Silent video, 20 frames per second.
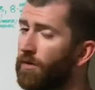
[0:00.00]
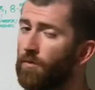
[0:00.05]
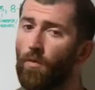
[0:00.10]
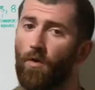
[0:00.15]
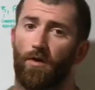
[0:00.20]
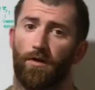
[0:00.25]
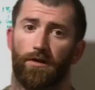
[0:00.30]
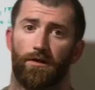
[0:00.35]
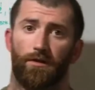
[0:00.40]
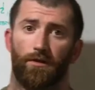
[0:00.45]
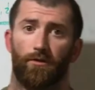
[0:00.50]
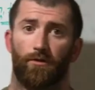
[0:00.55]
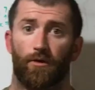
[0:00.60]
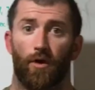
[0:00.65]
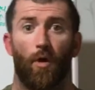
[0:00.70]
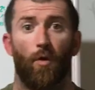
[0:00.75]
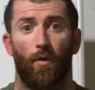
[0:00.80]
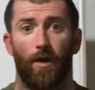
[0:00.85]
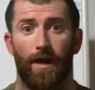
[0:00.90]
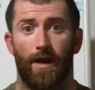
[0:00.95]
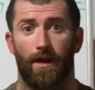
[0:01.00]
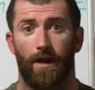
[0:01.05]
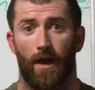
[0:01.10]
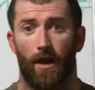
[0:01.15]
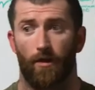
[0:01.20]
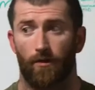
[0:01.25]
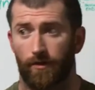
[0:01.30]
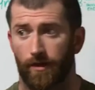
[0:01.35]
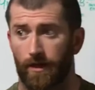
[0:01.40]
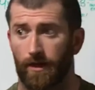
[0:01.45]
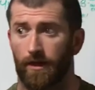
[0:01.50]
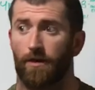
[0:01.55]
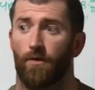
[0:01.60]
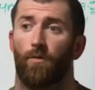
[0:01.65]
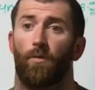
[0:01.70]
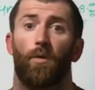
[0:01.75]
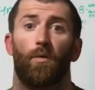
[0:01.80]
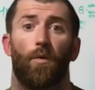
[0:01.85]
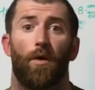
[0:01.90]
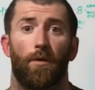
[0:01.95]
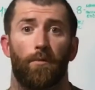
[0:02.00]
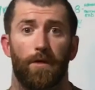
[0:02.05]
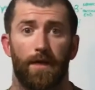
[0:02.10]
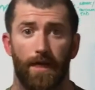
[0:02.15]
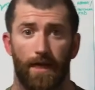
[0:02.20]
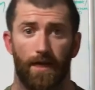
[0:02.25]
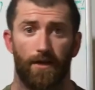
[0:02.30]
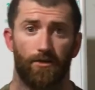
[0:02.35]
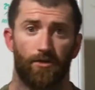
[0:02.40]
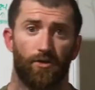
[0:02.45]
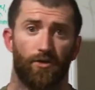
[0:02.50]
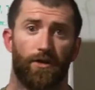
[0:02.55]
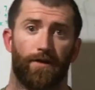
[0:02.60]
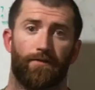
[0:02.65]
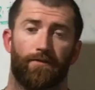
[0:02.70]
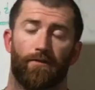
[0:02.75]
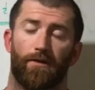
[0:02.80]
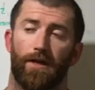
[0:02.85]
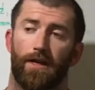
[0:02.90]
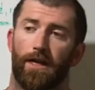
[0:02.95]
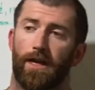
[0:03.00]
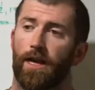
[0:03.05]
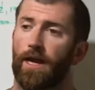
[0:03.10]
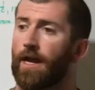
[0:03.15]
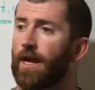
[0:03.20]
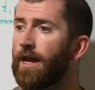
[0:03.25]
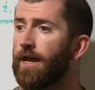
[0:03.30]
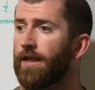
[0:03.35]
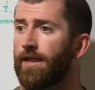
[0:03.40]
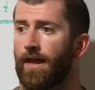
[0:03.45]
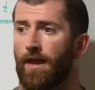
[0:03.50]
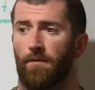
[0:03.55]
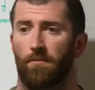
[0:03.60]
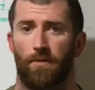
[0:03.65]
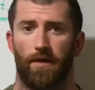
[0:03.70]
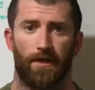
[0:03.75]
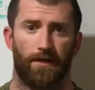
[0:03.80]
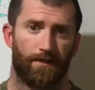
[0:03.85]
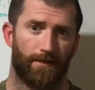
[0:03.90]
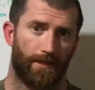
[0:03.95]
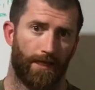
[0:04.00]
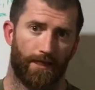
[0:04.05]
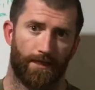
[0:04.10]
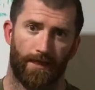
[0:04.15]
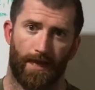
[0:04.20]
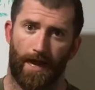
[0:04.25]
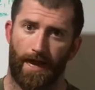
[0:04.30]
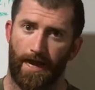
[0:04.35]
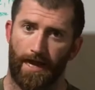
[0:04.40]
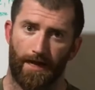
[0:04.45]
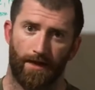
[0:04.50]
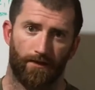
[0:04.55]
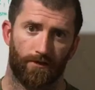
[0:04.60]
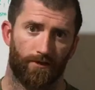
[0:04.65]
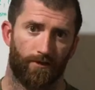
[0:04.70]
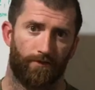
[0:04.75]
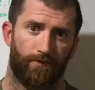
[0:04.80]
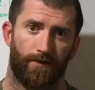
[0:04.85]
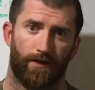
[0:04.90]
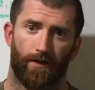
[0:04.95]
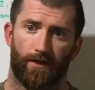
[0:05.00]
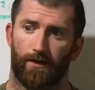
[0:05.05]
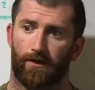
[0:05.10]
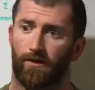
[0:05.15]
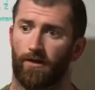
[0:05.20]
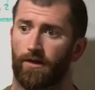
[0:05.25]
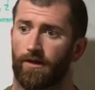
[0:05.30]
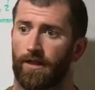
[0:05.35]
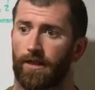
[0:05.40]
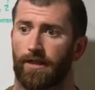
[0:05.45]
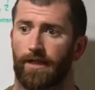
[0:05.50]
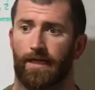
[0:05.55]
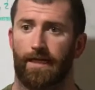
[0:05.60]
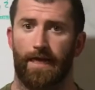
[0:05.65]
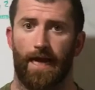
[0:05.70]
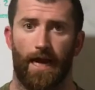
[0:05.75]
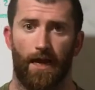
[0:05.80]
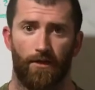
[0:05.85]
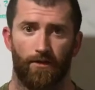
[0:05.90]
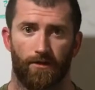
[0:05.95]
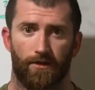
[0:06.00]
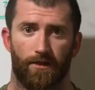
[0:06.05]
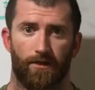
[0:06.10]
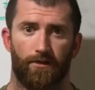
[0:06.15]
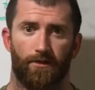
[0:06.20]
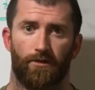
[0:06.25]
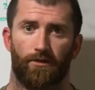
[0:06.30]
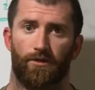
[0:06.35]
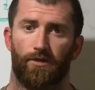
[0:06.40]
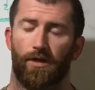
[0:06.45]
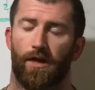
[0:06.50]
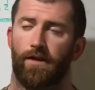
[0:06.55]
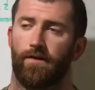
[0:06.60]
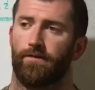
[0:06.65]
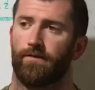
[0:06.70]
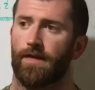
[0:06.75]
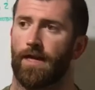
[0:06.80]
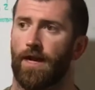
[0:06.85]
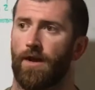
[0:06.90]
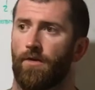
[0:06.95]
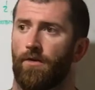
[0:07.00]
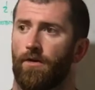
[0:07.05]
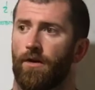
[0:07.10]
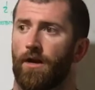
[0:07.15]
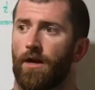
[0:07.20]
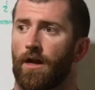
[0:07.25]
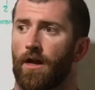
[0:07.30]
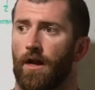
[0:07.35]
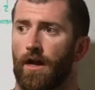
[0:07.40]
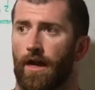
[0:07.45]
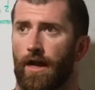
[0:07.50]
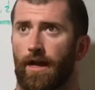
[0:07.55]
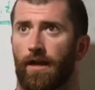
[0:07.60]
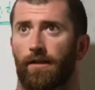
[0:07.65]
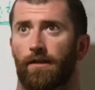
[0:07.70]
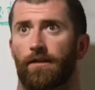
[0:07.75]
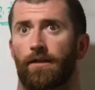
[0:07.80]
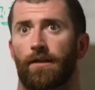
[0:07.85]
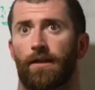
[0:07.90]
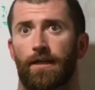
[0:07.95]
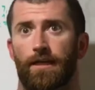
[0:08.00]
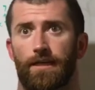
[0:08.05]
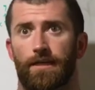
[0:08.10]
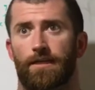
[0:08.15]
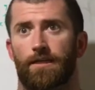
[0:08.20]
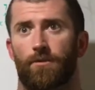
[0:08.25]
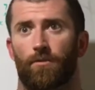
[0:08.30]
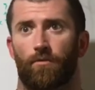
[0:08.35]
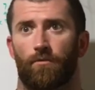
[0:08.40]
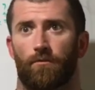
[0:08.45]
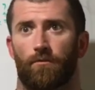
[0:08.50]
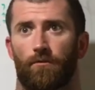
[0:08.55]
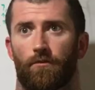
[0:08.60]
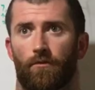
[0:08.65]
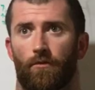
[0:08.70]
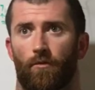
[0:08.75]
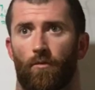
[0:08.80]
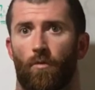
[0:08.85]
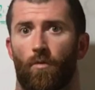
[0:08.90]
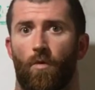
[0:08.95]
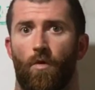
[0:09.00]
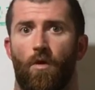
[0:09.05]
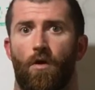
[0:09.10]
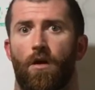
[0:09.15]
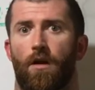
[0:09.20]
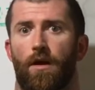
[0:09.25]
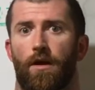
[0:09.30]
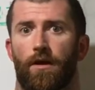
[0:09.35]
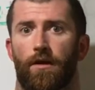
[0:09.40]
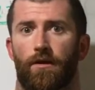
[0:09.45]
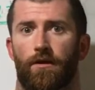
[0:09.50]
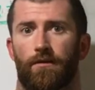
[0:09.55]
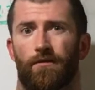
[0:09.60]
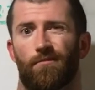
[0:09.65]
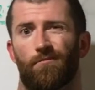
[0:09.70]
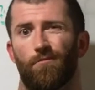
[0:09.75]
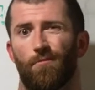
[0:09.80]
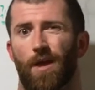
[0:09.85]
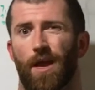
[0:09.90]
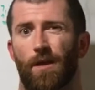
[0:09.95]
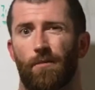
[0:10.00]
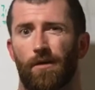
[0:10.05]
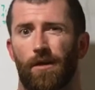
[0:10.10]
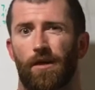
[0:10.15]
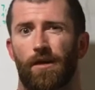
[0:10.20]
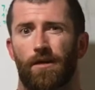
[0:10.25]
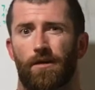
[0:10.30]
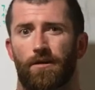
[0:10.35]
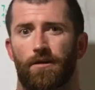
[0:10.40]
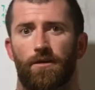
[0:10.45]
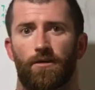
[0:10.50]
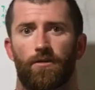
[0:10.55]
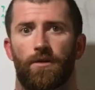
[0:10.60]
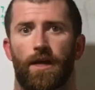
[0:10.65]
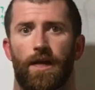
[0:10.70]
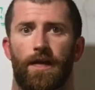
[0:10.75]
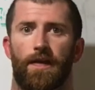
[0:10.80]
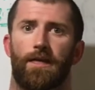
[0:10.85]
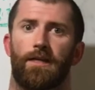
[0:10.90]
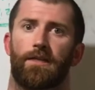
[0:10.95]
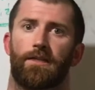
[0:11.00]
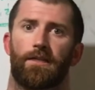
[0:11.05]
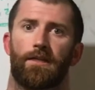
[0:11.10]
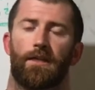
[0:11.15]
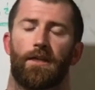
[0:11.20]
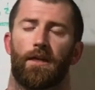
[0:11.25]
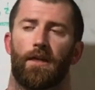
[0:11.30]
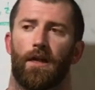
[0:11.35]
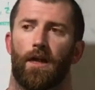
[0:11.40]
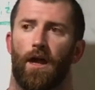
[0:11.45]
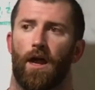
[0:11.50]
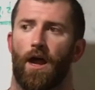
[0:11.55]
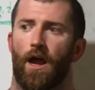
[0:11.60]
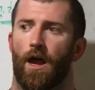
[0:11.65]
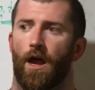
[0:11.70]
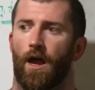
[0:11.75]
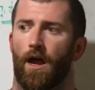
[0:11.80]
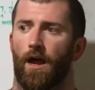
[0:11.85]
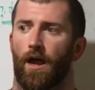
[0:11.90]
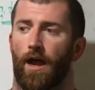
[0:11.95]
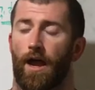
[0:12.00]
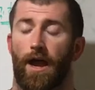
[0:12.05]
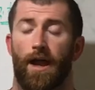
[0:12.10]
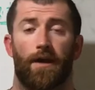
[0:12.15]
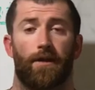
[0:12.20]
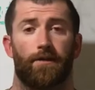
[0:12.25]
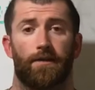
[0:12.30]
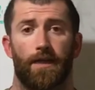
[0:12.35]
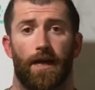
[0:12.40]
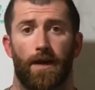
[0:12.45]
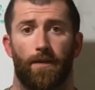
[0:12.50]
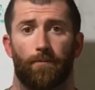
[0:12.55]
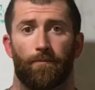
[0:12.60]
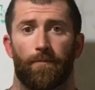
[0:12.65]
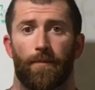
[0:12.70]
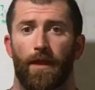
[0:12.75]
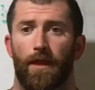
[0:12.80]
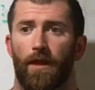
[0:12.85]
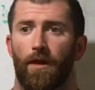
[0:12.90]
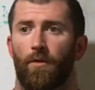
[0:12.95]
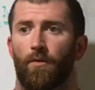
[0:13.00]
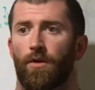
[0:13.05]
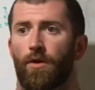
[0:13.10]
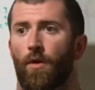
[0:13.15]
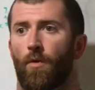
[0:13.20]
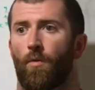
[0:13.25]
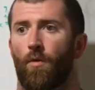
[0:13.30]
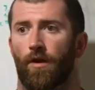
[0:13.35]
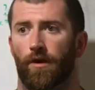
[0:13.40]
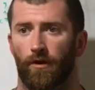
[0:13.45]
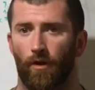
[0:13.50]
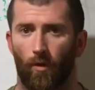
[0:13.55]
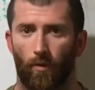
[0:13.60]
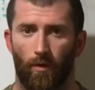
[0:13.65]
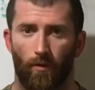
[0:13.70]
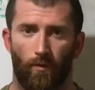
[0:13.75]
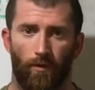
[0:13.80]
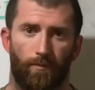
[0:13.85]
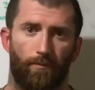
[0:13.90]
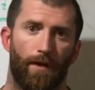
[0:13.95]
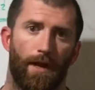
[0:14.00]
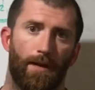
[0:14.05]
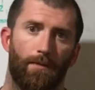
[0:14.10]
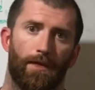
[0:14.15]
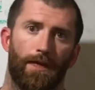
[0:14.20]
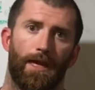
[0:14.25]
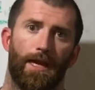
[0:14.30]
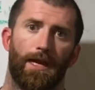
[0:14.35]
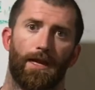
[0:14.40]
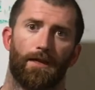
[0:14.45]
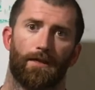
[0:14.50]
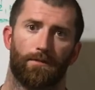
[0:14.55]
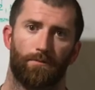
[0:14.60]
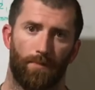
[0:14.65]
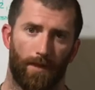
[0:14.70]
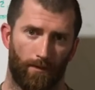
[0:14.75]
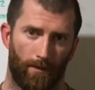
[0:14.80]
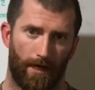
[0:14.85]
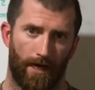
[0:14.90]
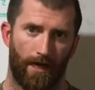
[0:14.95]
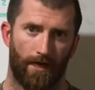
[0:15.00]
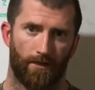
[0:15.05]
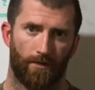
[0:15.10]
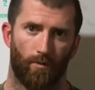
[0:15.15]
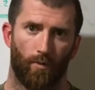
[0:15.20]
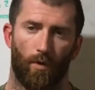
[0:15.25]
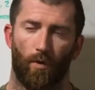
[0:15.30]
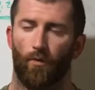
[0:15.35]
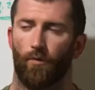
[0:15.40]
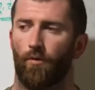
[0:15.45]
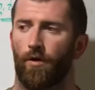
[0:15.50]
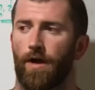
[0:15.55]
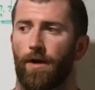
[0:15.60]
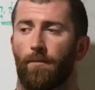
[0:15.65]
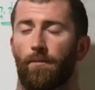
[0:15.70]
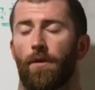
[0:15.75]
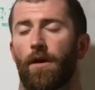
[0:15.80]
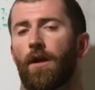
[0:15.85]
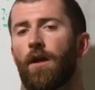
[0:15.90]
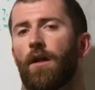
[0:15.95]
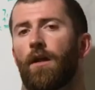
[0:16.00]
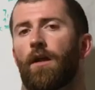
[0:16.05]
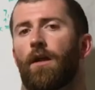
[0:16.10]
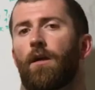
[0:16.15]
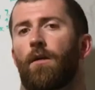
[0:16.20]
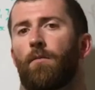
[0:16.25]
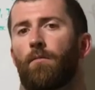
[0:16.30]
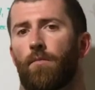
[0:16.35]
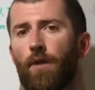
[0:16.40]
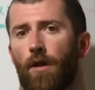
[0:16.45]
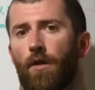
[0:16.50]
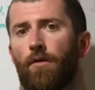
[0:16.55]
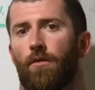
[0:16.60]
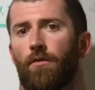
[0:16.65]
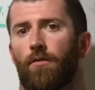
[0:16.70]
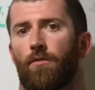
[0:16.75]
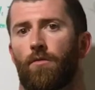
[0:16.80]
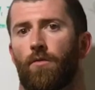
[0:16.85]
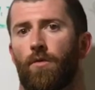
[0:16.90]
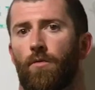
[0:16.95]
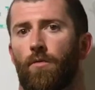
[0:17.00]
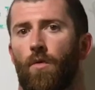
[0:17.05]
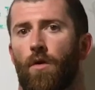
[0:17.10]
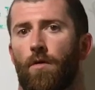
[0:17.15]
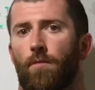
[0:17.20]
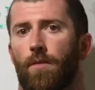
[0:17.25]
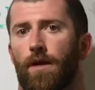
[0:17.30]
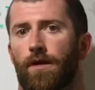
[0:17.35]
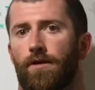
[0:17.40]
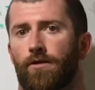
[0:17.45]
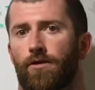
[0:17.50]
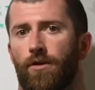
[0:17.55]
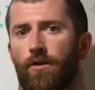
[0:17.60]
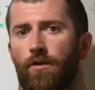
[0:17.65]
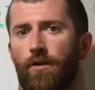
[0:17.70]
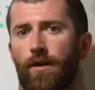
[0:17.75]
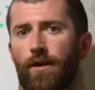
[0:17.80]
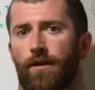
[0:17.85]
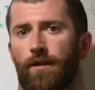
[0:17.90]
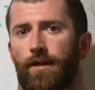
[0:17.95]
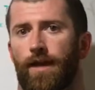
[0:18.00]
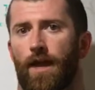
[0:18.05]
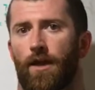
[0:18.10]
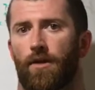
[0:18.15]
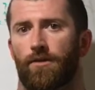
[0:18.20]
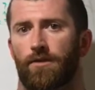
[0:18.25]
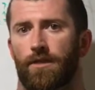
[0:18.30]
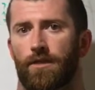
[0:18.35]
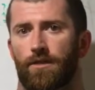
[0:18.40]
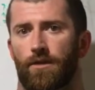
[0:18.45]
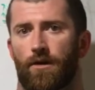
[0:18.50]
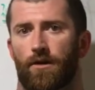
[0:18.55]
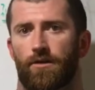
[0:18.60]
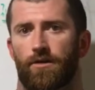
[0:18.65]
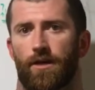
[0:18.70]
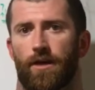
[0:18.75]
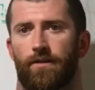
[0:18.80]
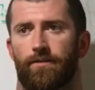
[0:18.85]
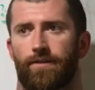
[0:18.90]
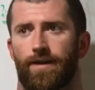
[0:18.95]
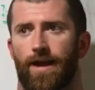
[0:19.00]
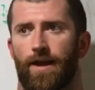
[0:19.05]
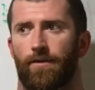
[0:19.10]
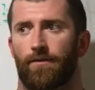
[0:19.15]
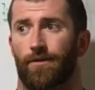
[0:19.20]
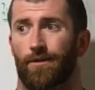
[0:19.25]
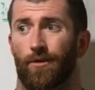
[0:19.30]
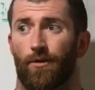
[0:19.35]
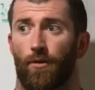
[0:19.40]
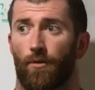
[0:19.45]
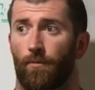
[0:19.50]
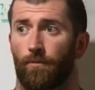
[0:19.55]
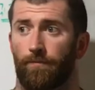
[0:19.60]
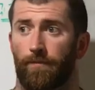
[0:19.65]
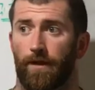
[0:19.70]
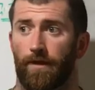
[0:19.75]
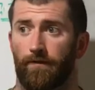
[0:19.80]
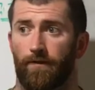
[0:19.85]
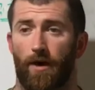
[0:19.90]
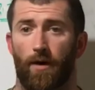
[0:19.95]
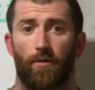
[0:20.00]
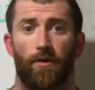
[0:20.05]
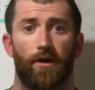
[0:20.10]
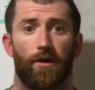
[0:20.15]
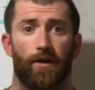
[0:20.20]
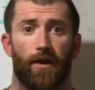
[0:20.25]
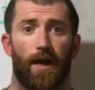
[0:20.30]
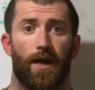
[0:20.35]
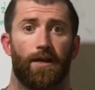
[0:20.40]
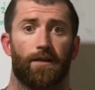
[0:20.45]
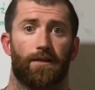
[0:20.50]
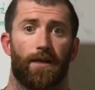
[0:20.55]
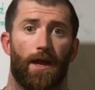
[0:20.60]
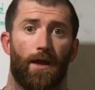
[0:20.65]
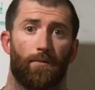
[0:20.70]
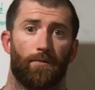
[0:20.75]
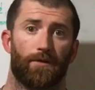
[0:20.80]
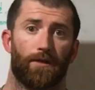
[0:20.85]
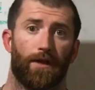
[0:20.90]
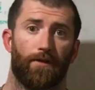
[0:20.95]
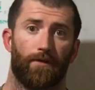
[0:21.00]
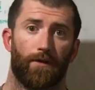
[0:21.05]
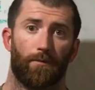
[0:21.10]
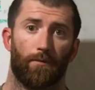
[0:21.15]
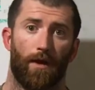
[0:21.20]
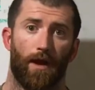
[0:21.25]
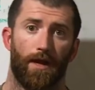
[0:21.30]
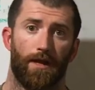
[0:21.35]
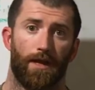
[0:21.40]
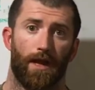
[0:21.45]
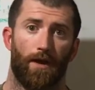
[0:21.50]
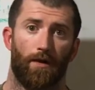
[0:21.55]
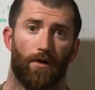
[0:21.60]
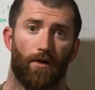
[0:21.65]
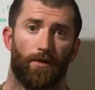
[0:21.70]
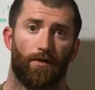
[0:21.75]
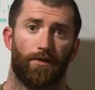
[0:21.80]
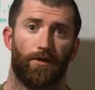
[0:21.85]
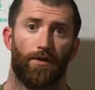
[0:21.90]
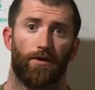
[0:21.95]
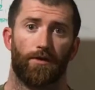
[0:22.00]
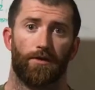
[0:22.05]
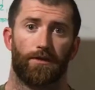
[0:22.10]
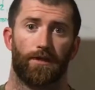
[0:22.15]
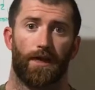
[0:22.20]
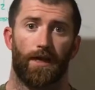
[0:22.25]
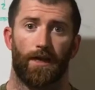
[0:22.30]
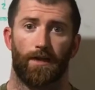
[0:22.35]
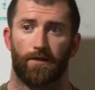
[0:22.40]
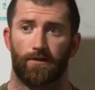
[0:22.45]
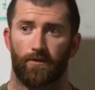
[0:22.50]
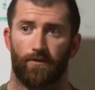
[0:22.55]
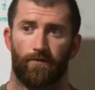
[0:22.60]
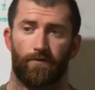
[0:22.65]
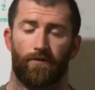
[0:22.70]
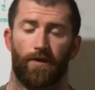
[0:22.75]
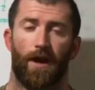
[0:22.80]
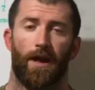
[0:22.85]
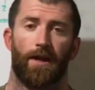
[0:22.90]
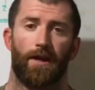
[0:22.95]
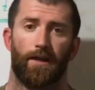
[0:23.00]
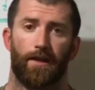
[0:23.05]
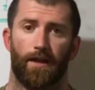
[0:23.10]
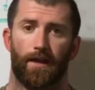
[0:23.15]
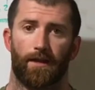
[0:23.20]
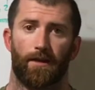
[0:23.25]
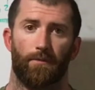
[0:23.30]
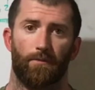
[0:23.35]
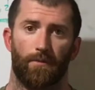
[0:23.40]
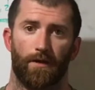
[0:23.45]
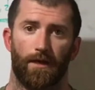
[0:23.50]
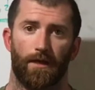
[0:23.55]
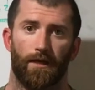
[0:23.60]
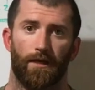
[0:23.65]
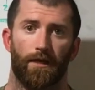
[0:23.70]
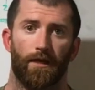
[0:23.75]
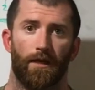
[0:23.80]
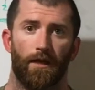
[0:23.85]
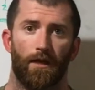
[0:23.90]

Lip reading: want to go in healthy. We want to be injury free. That means that the hands are feeling good, that the calluses are shaved down at least 1, maybe 2 days ahead of time. We don't want to go in with baby hands. Baby hands will rip, but we want to make sure that the calluses are shaved down. So if I were you guys, I'm shaving mine down on Thursday, so Friday they can be